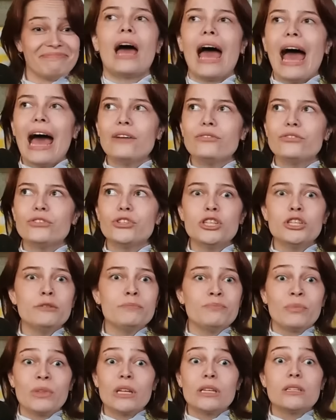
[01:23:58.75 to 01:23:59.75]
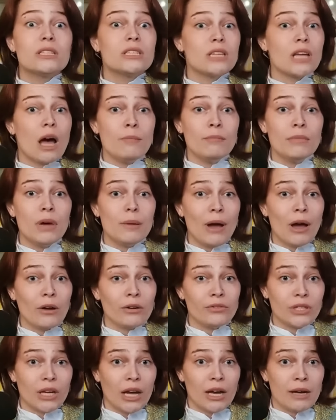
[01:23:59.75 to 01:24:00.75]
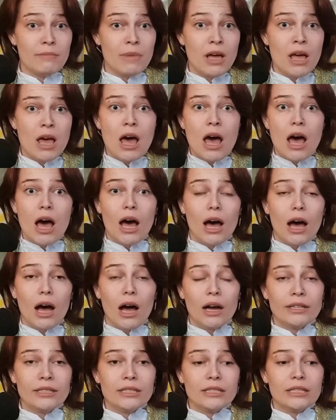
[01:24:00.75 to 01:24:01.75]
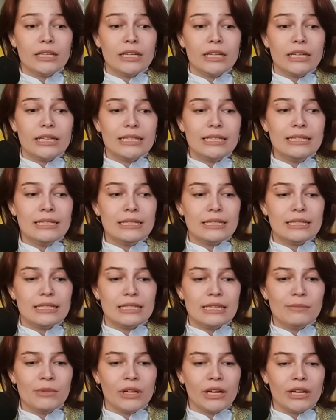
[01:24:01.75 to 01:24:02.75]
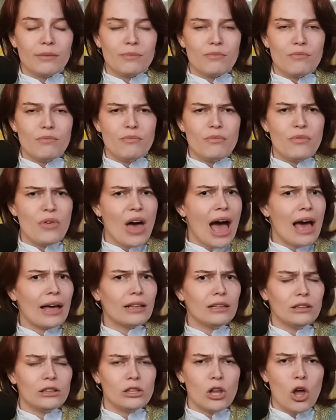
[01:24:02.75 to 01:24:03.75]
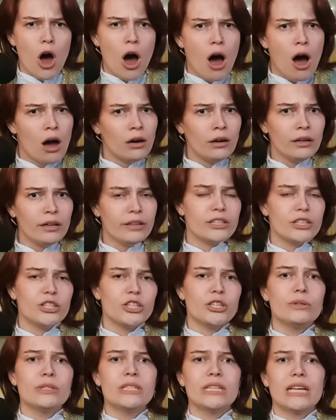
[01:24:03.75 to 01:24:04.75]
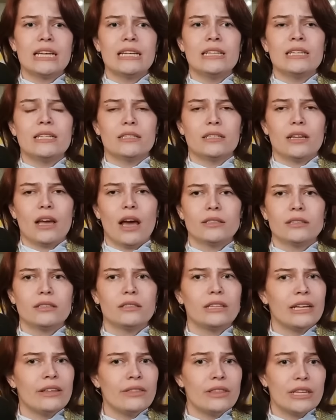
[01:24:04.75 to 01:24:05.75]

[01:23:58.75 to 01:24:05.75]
After some amount of time, honestly, it didn't seem like that long that she was in his castle in